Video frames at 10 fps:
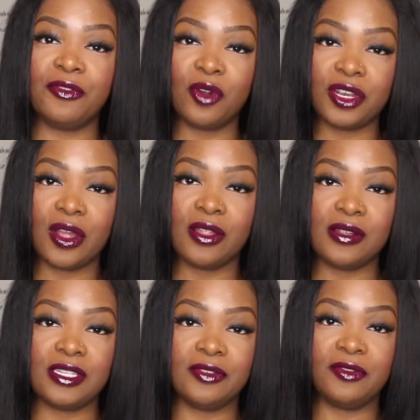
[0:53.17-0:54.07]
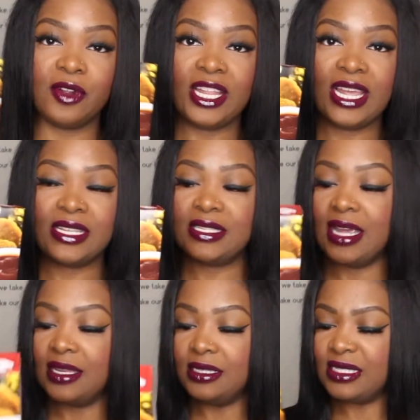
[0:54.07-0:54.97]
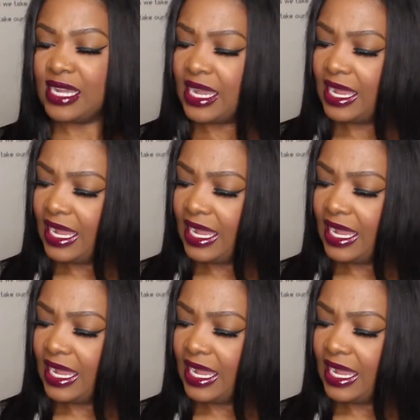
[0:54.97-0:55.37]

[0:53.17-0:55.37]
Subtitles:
$4.48.